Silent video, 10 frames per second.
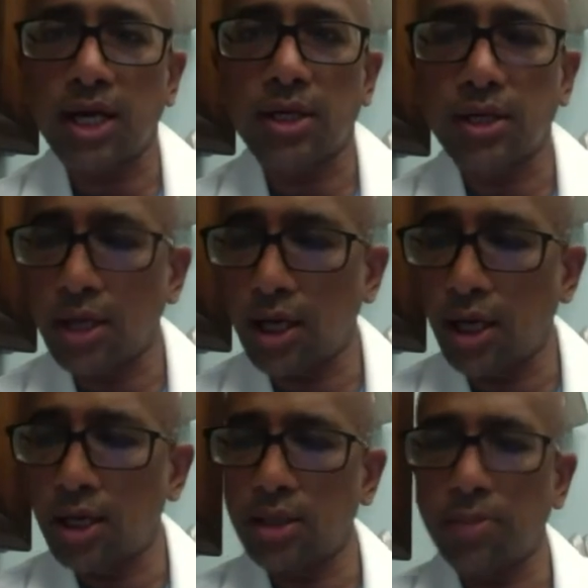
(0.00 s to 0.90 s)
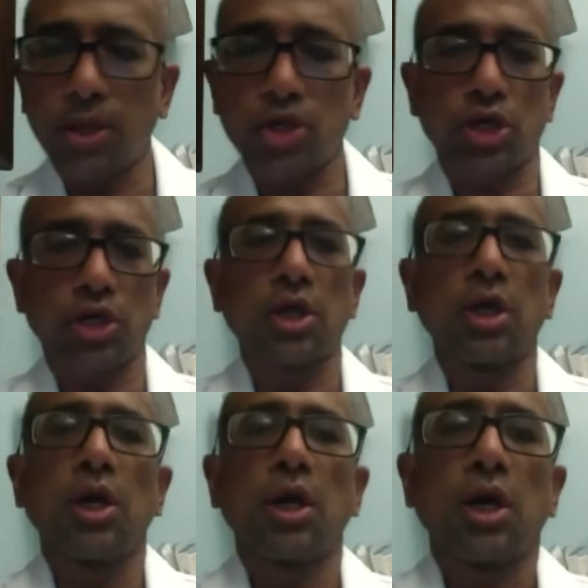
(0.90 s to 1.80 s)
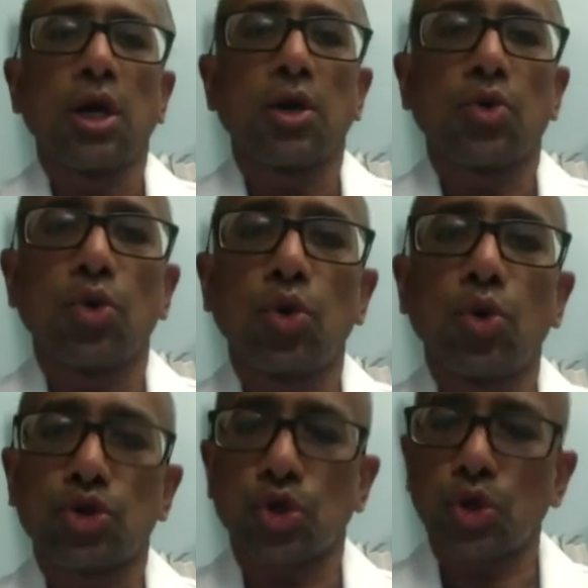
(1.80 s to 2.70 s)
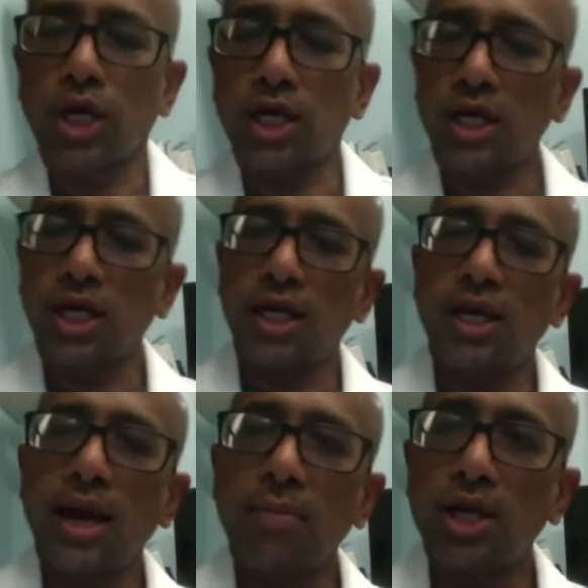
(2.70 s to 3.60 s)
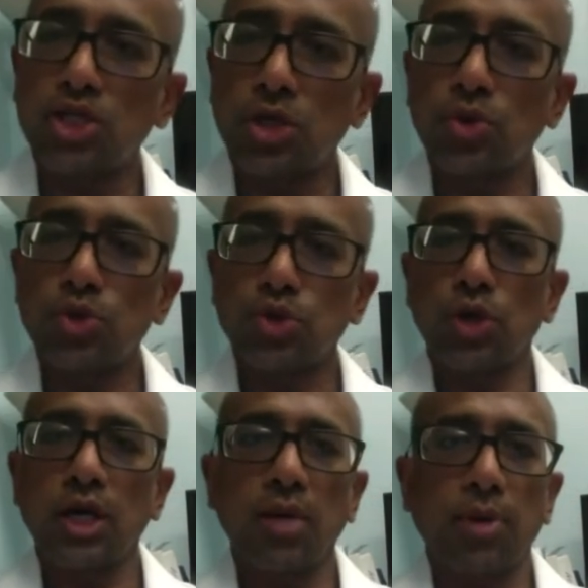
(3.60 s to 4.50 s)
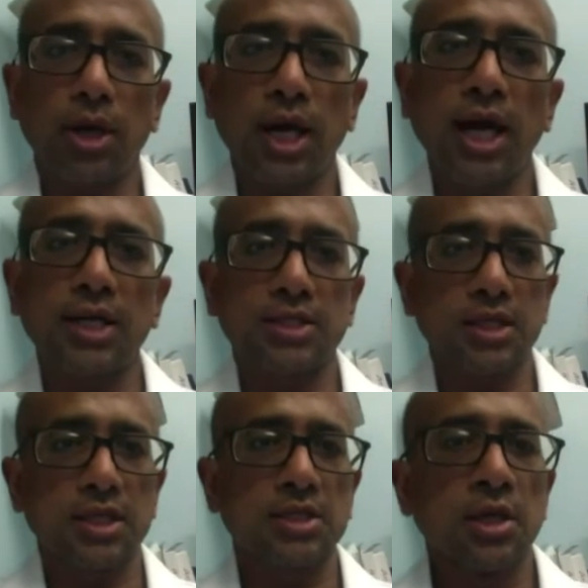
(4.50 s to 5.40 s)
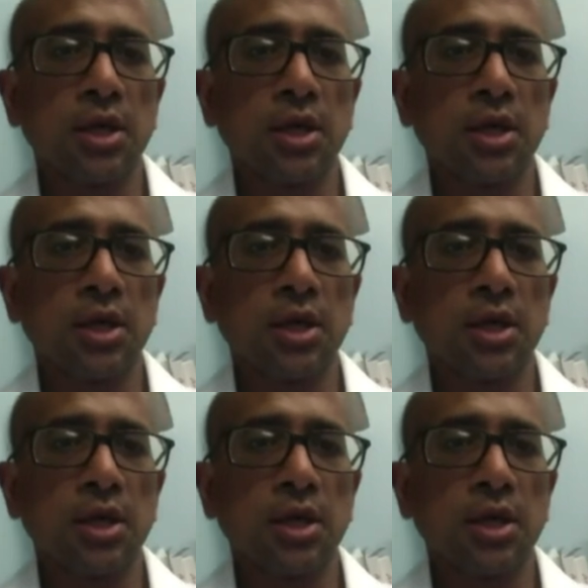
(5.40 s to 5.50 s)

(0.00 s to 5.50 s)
the patient who is going to get a kidney damage and who's going to end up on dialysis?